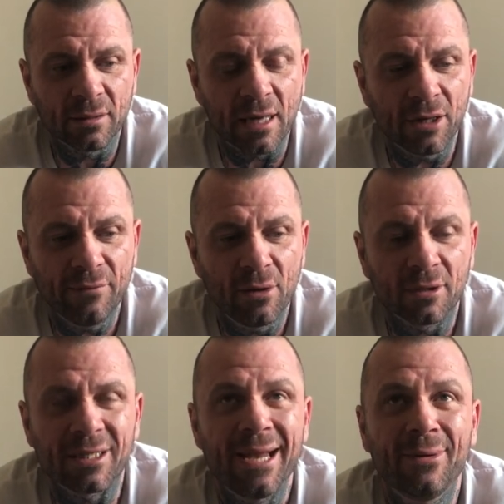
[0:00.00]
don't even know
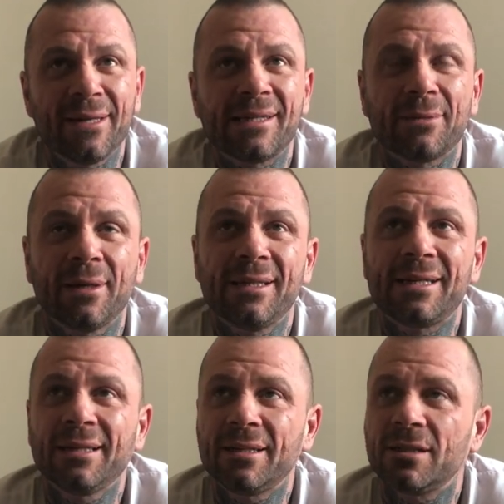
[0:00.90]
what to say when they're
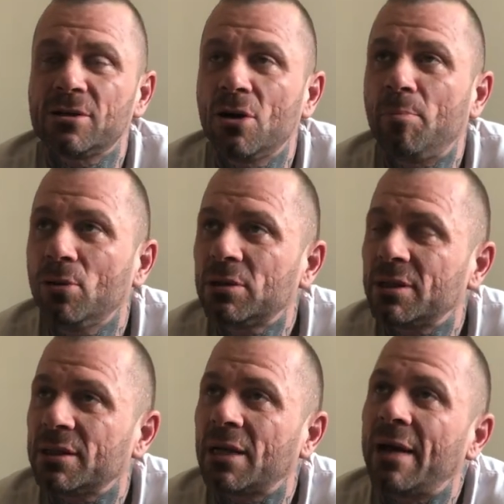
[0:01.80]
telling you there's no
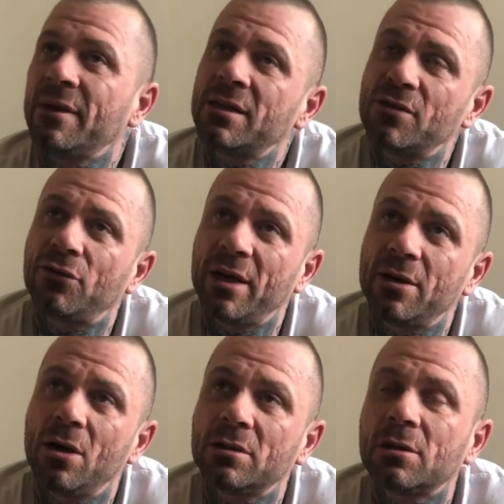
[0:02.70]
pulses. It's like, this is 3
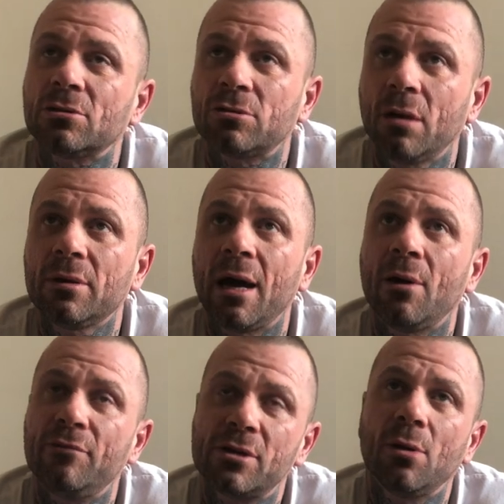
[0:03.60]
years on top now,
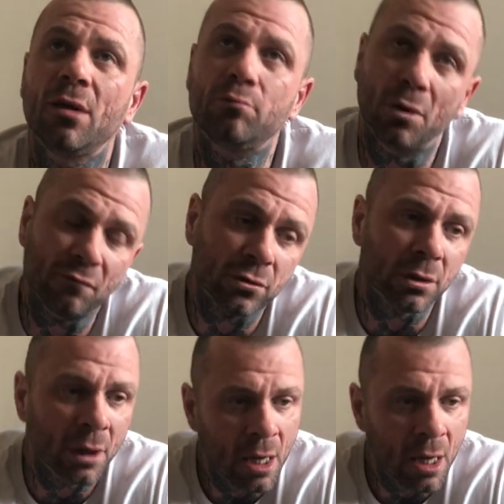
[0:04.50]
every 12 months.